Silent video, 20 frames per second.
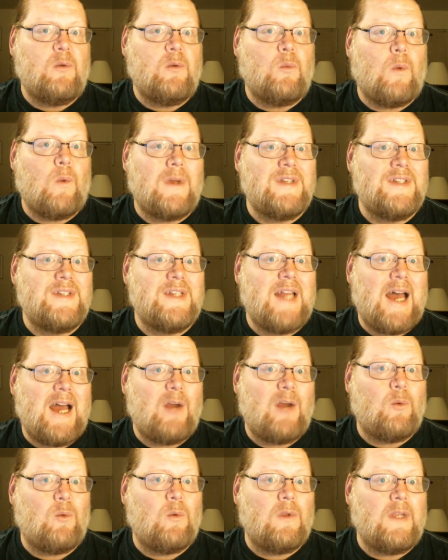it was
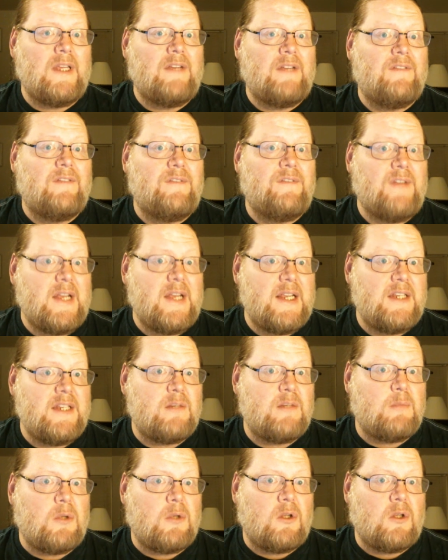not really
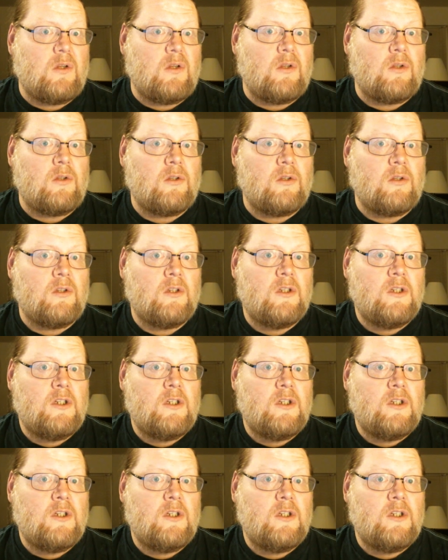feasible